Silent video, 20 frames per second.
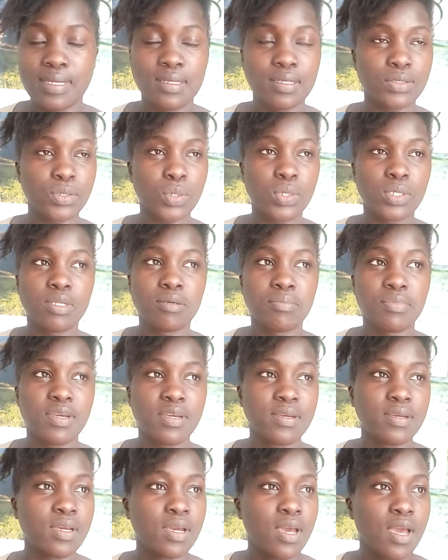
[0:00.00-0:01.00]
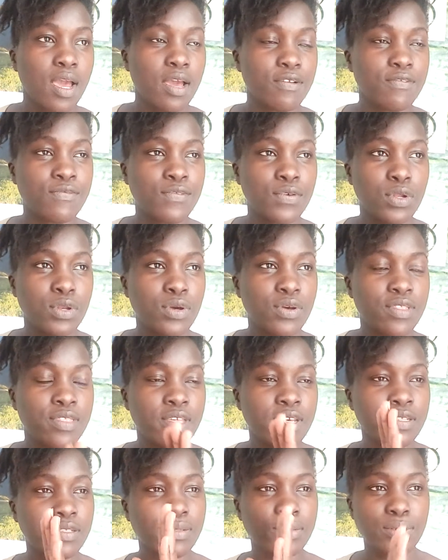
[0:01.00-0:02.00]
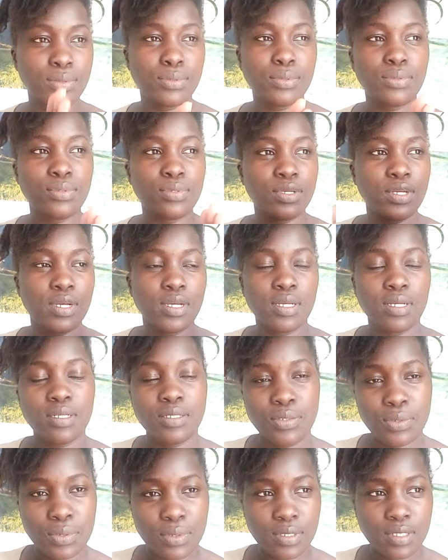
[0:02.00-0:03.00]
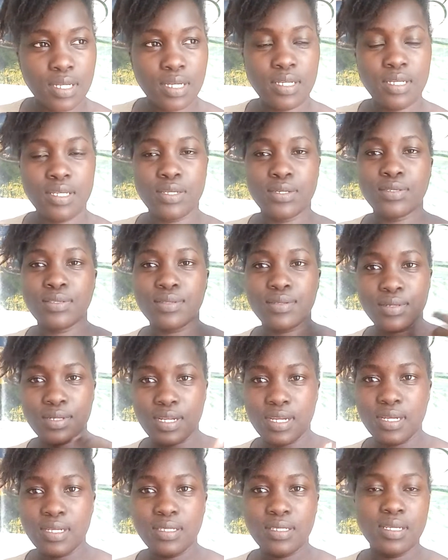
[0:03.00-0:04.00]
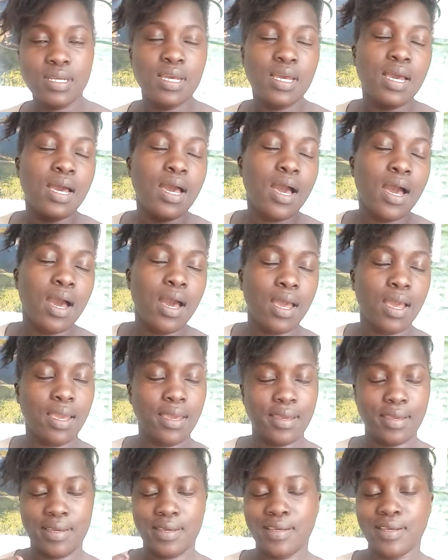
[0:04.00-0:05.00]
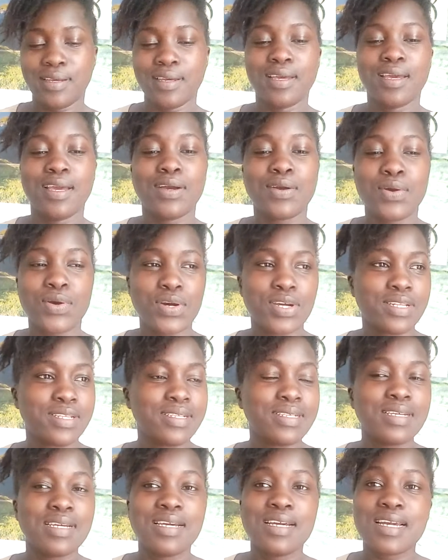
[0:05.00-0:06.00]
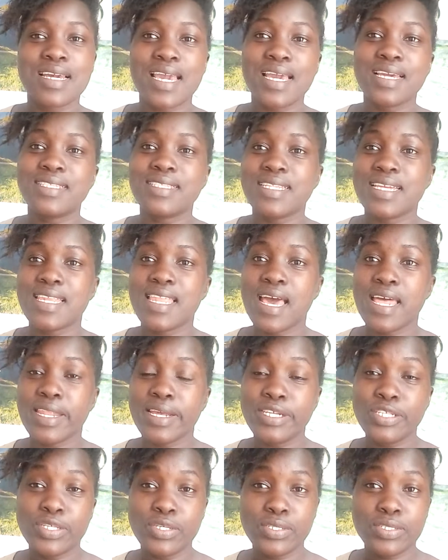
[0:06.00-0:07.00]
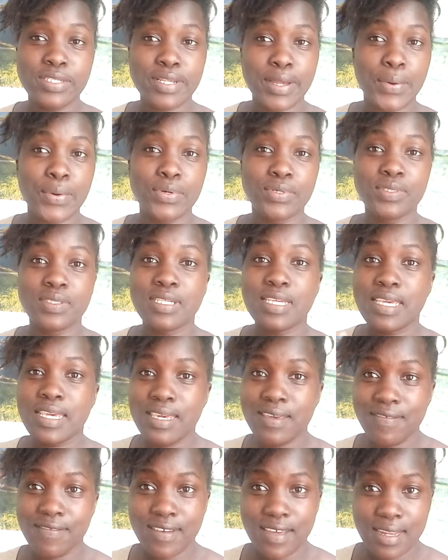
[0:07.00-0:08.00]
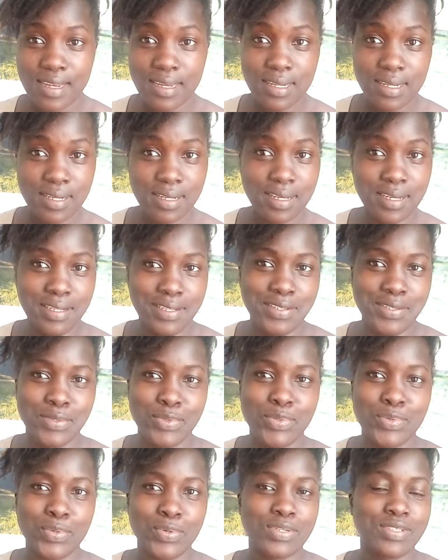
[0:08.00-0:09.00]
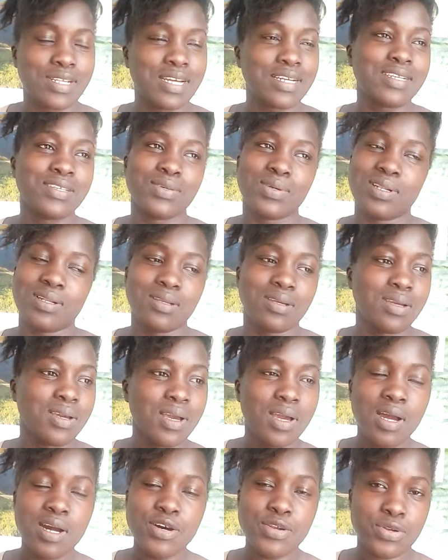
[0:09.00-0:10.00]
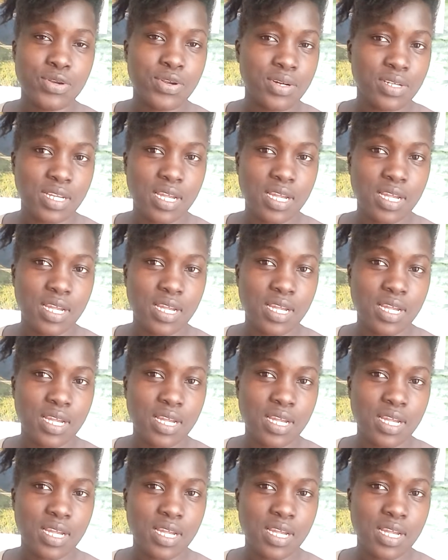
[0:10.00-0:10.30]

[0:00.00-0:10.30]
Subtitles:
told me, follow this route, it will take you straight. Hey, God, guess the directions I was given, it was actually wrong